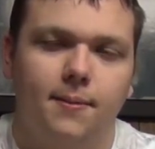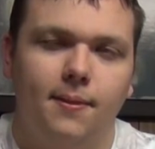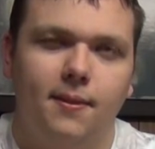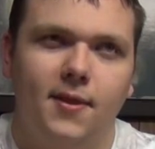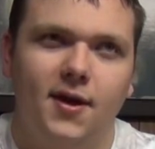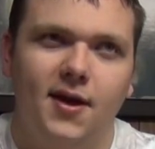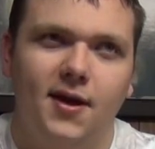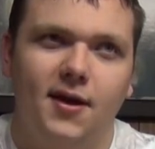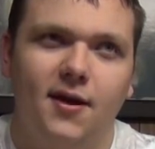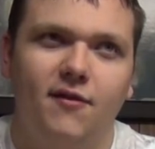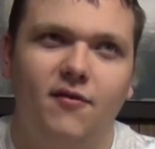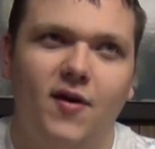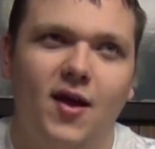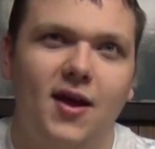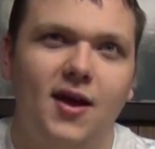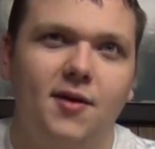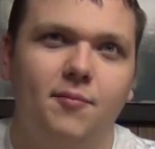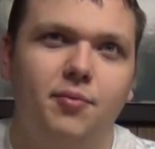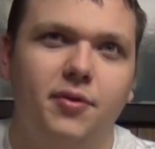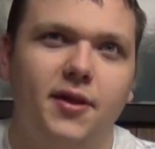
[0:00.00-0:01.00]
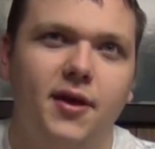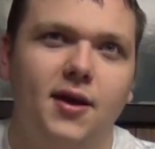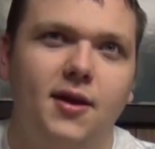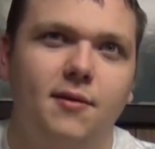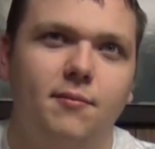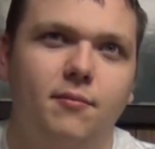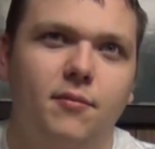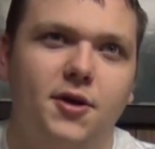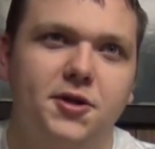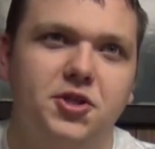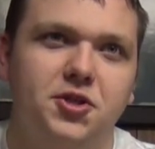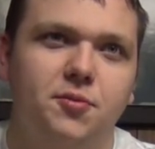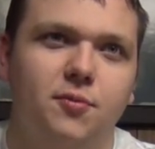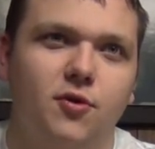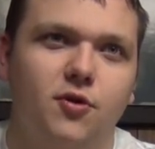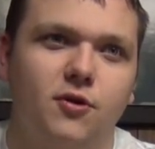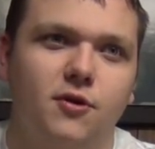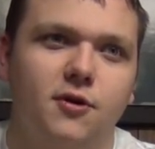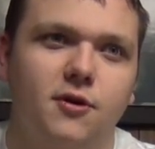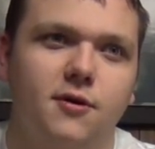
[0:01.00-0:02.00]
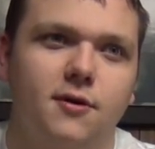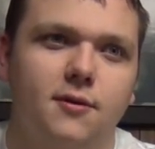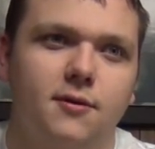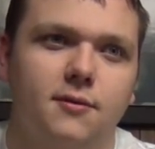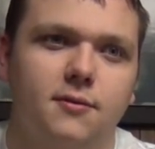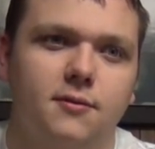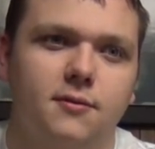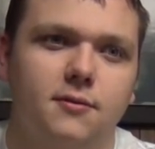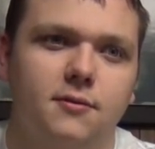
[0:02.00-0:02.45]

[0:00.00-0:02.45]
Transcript: Like, if I had played it much more